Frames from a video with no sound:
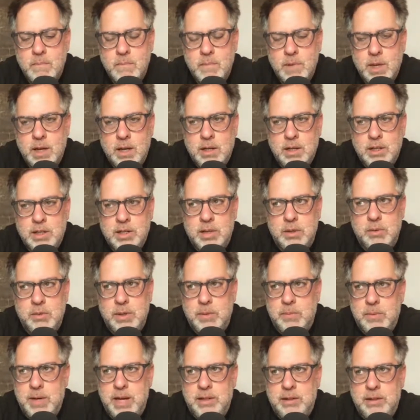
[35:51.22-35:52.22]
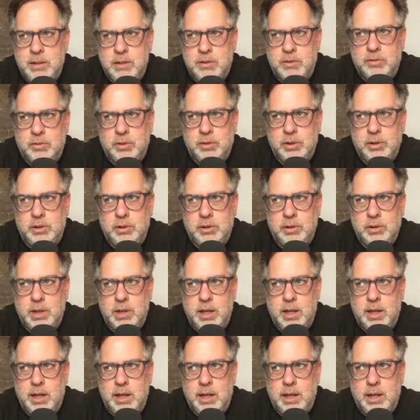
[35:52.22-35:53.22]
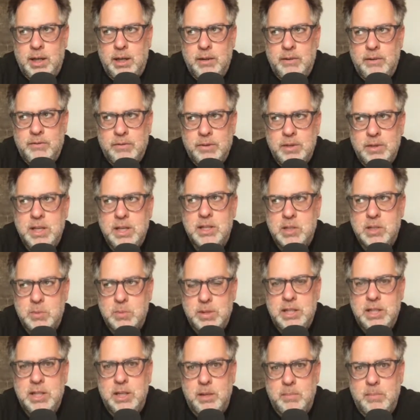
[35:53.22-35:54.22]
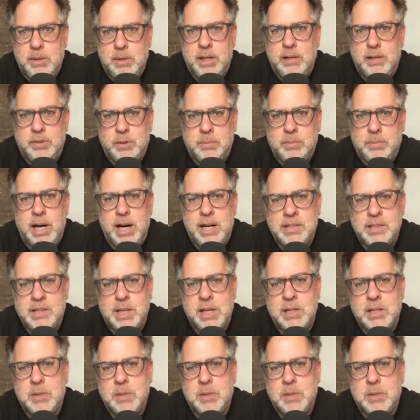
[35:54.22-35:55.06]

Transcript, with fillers: so we went through, for this we did a bit of a process.